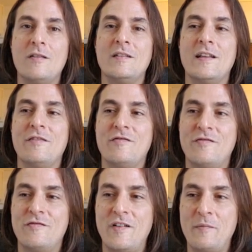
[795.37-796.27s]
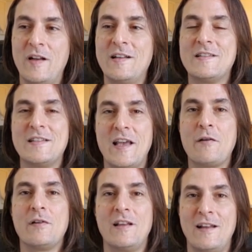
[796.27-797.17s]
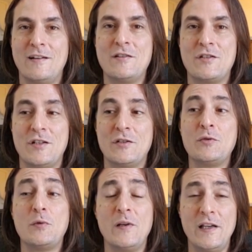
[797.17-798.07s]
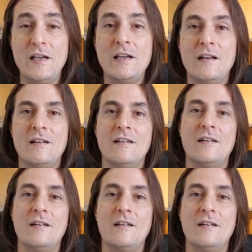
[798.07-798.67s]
the feminine sacred energy to heal